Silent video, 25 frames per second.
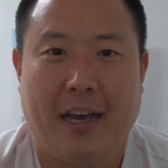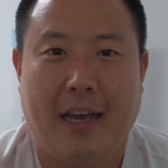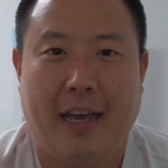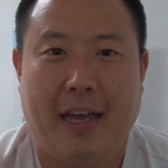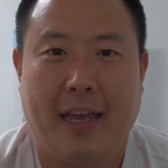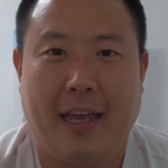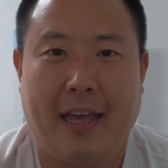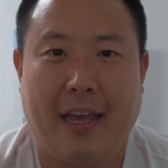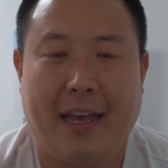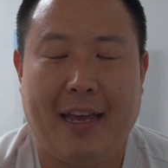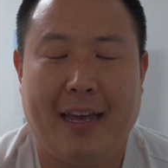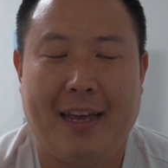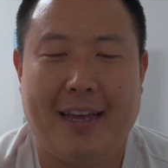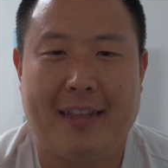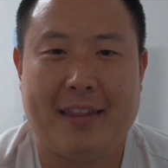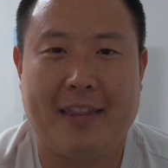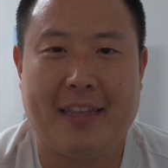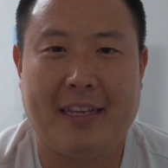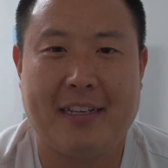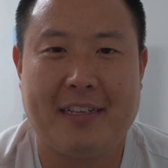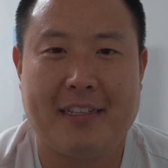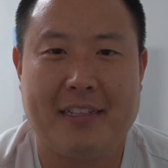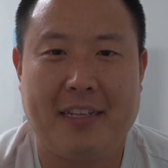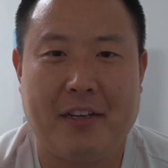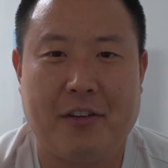and
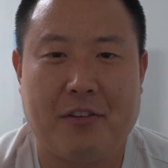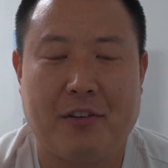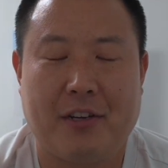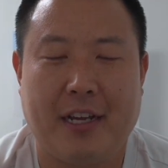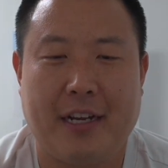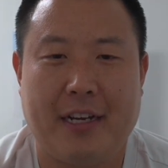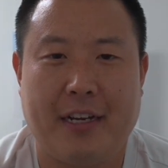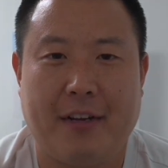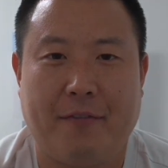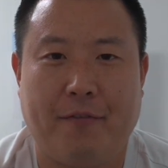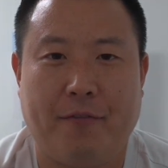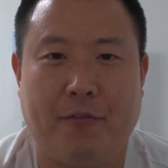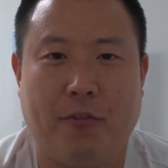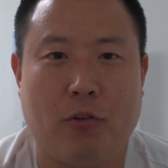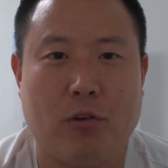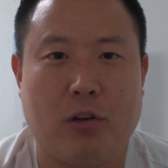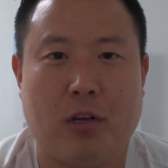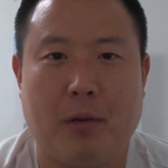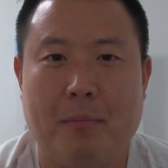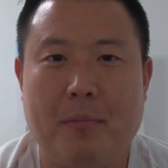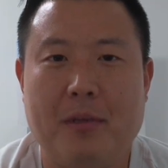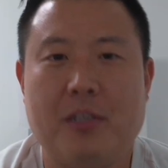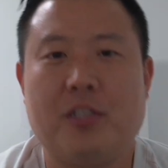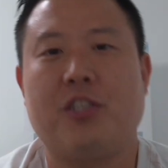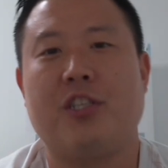thinking that you're getting full
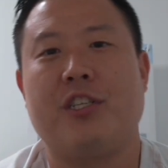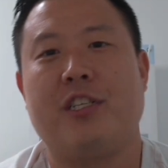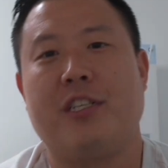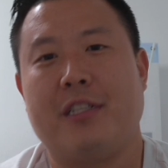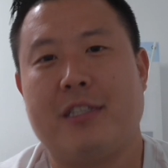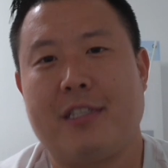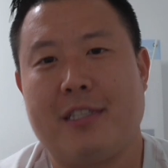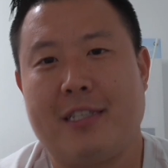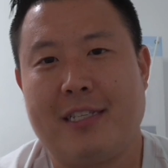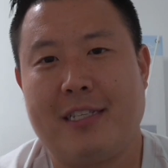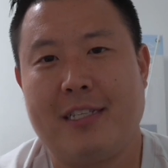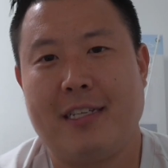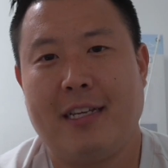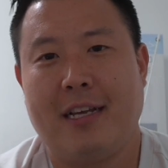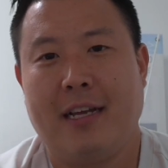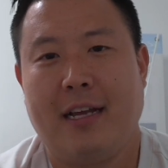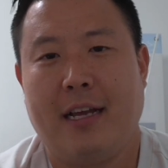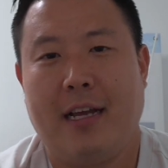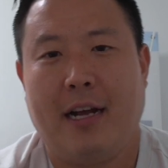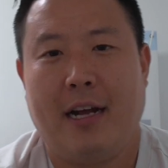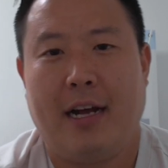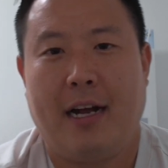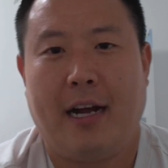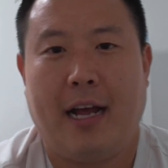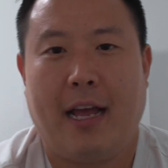commissions,
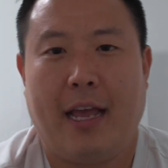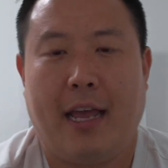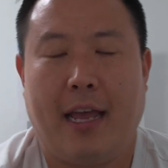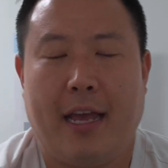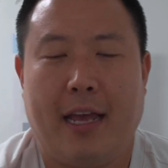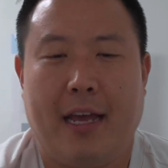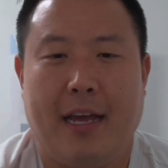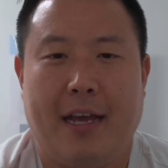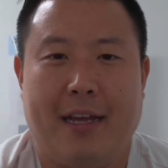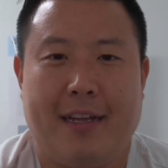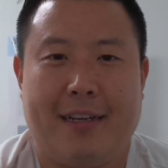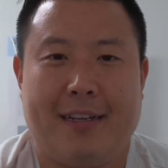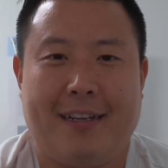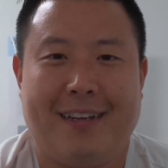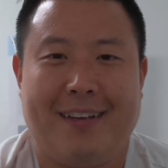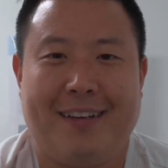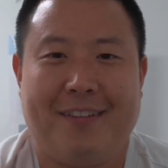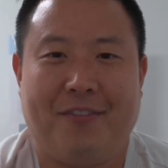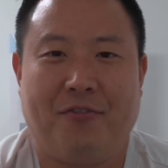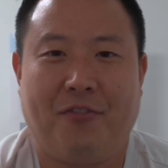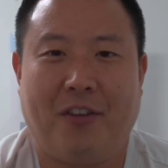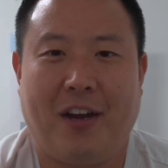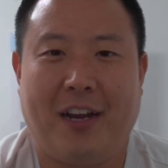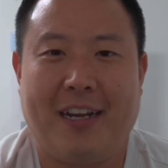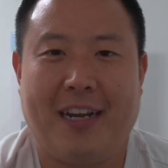and
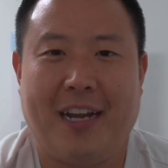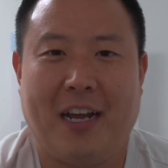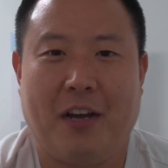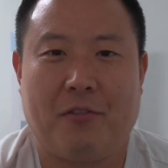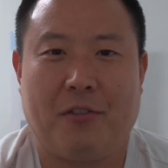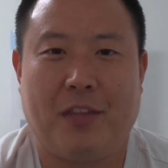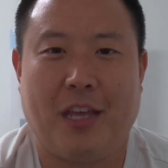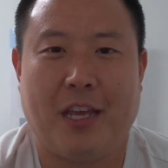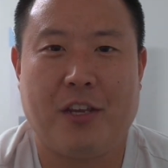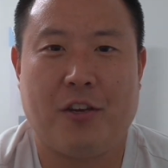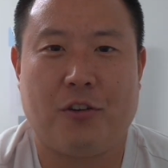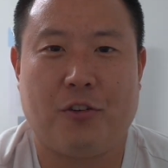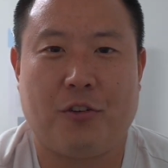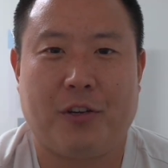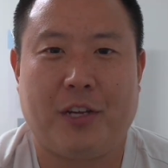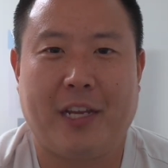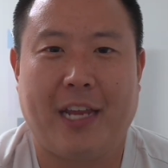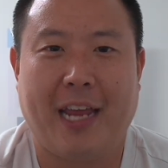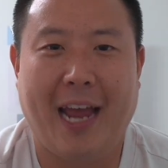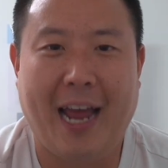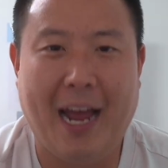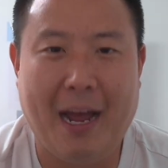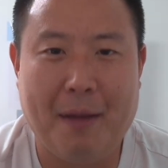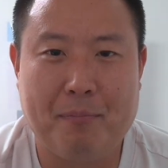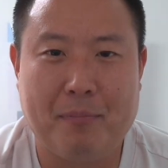find out that you're
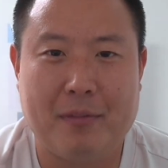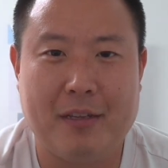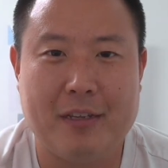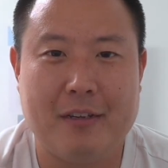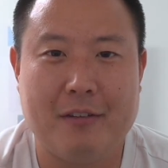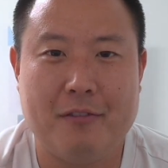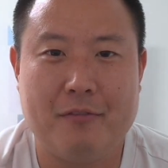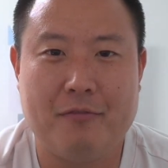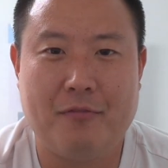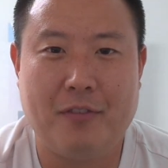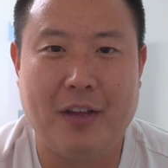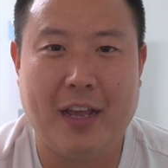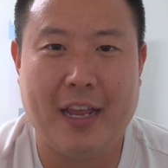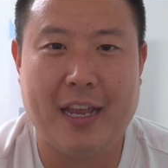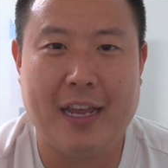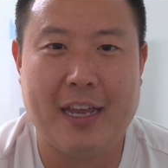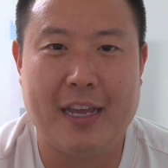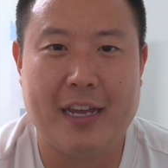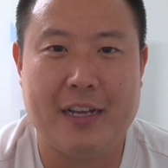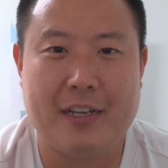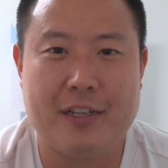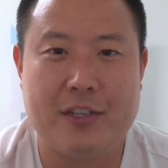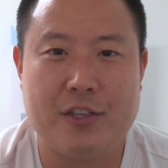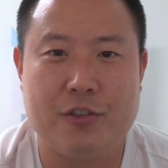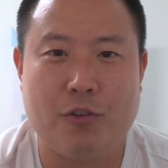captive
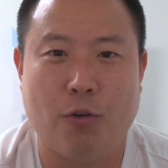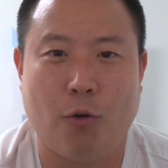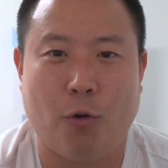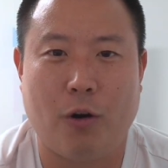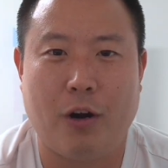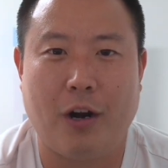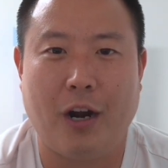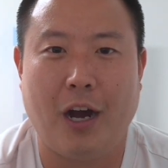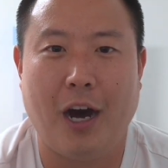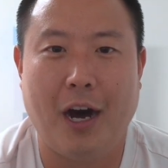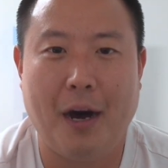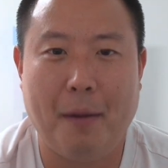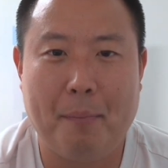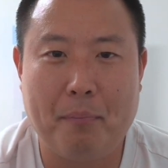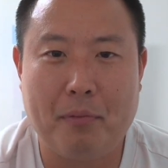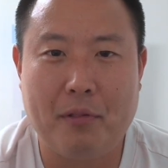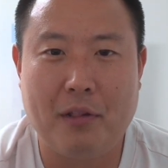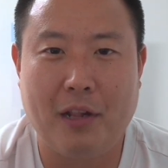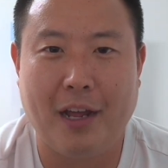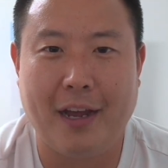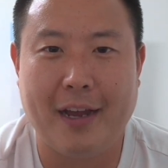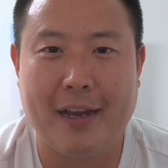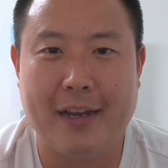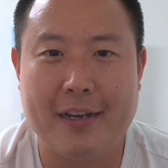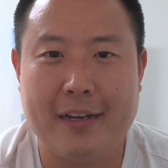and your
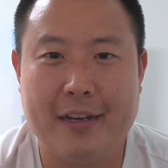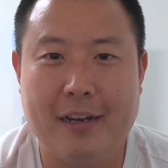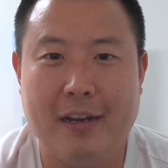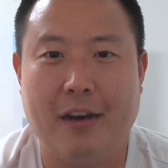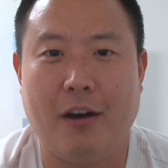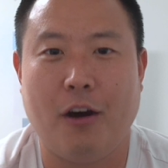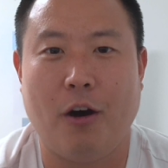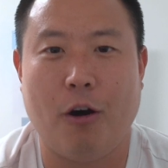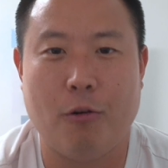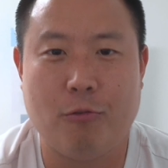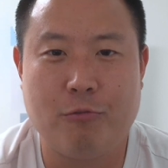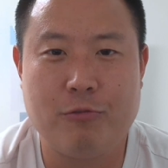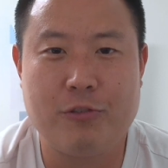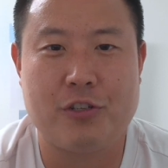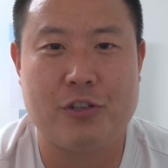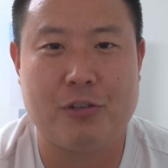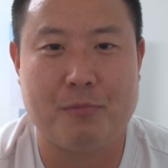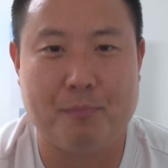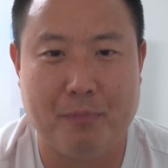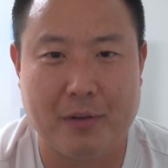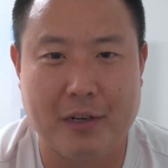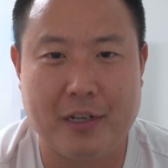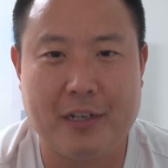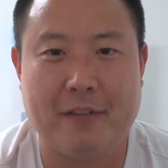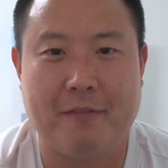upline owns your
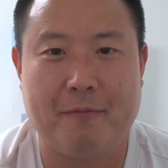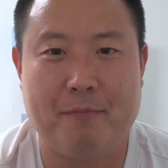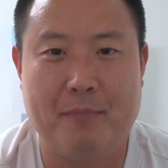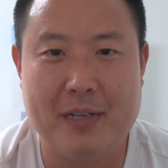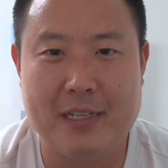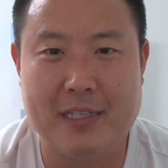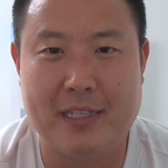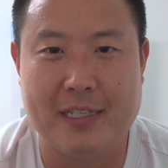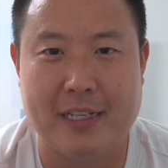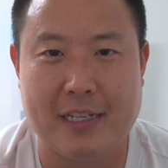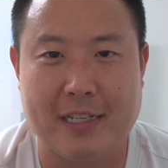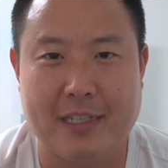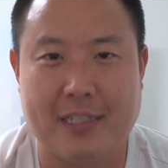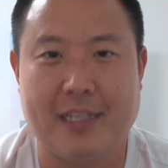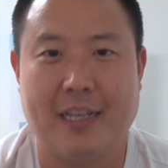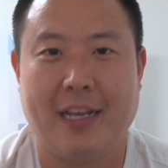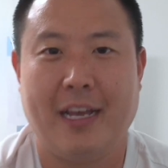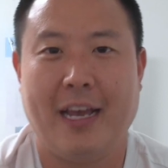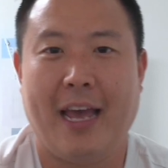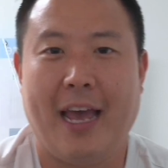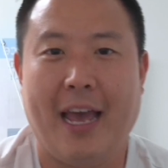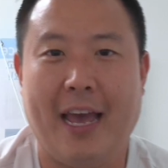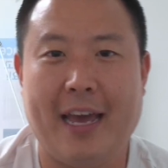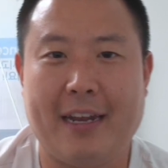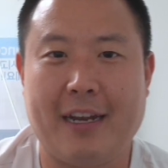book of business.
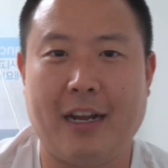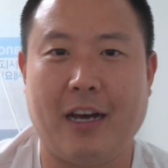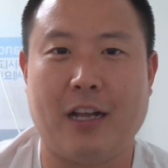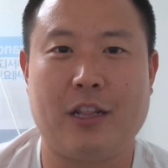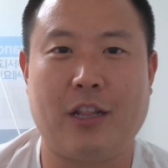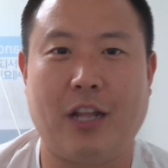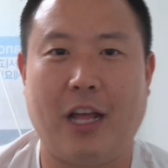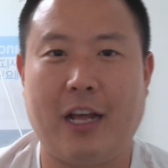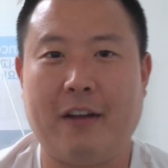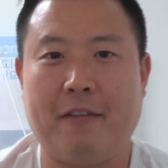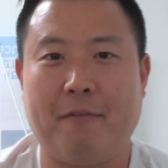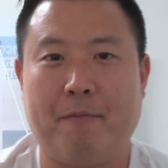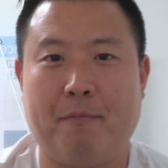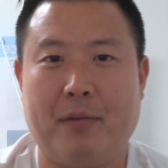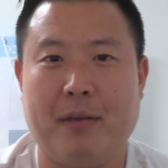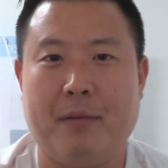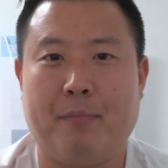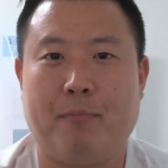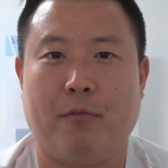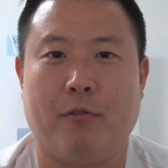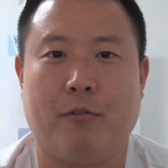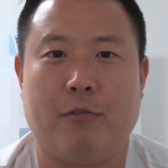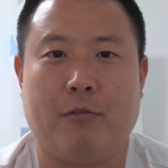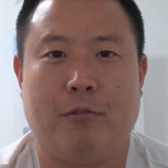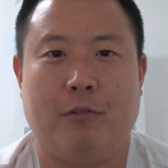And a lot of
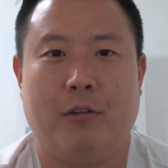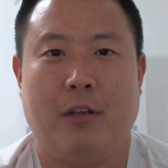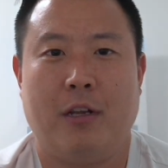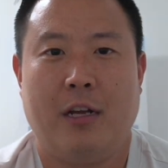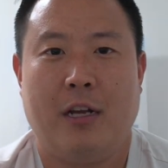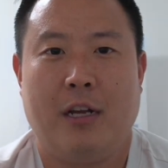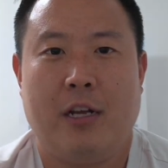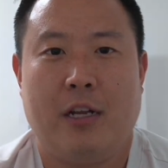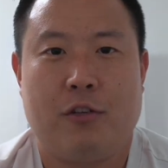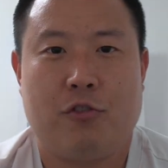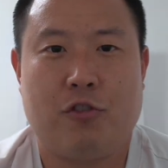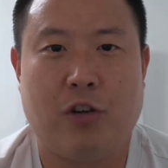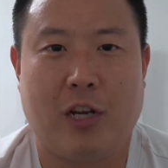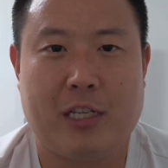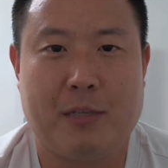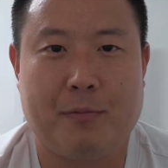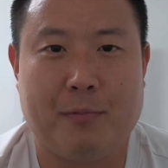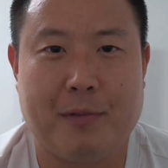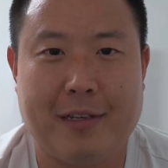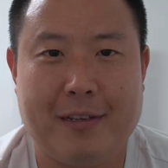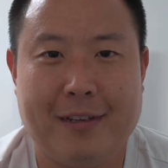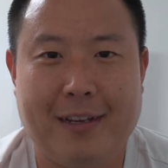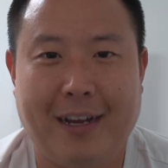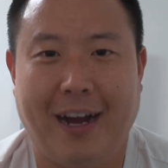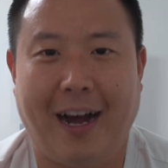people, trust
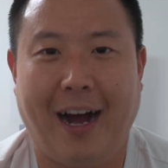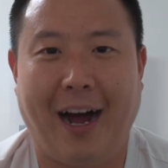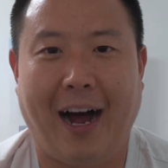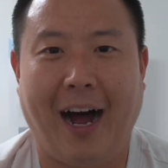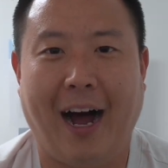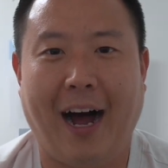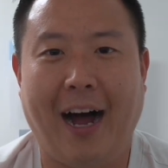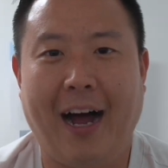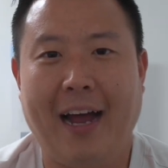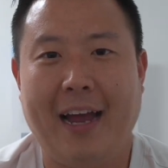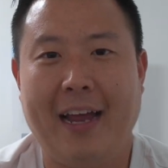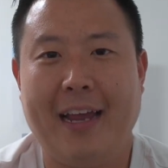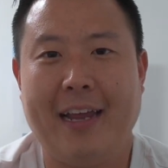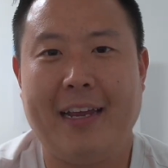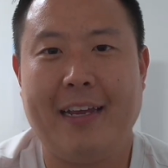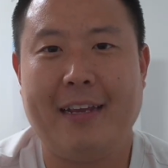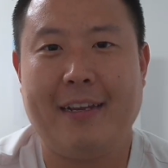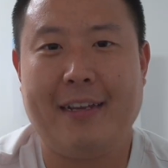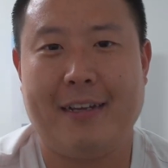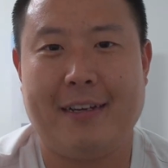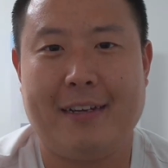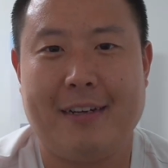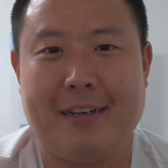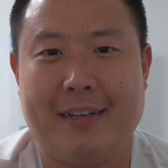me, I